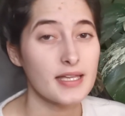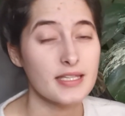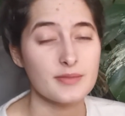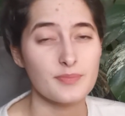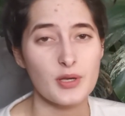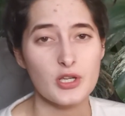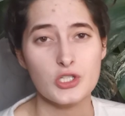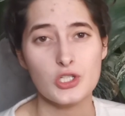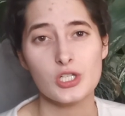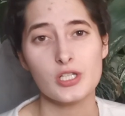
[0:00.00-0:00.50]

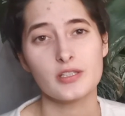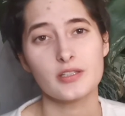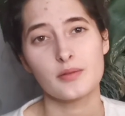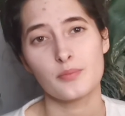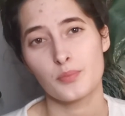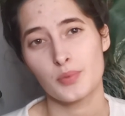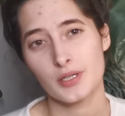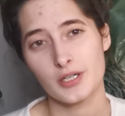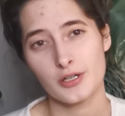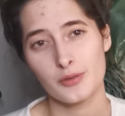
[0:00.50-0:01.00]
Especially the
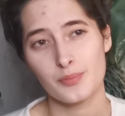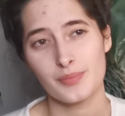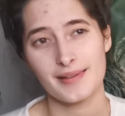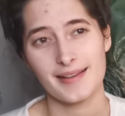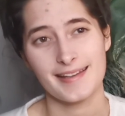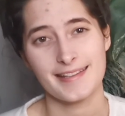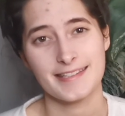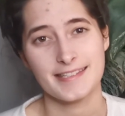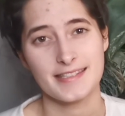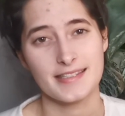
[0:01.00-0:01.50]
bigger
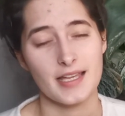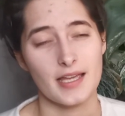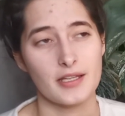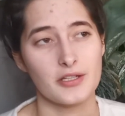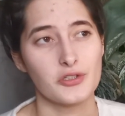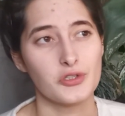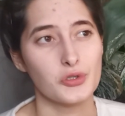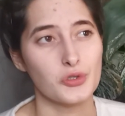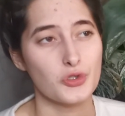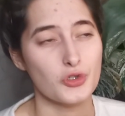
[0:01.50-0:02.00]
plants
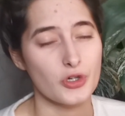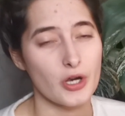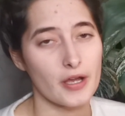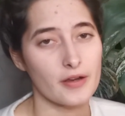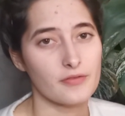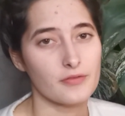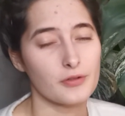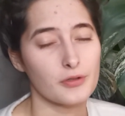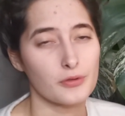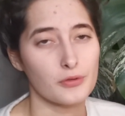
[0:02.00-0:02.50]
tend to
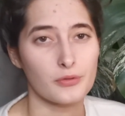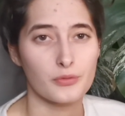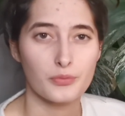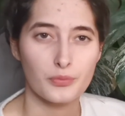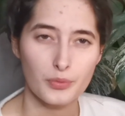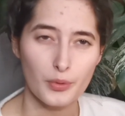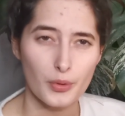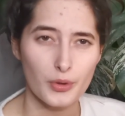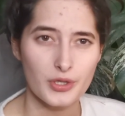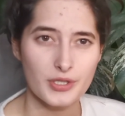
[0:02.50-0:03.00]
travel
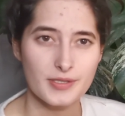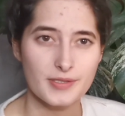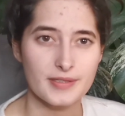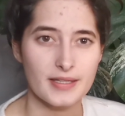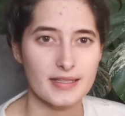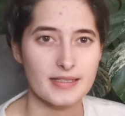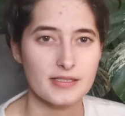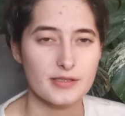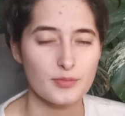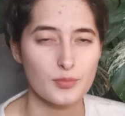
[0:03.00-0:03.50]
worse
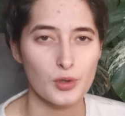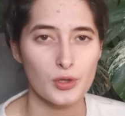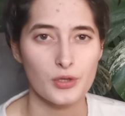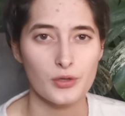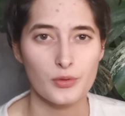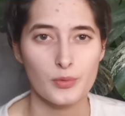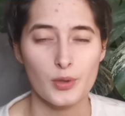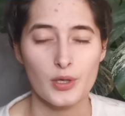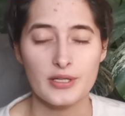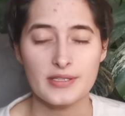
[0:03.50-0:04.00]
than
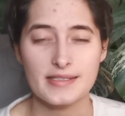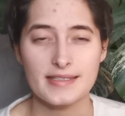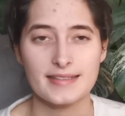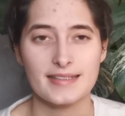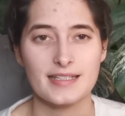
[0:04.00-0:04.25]
smaller ones,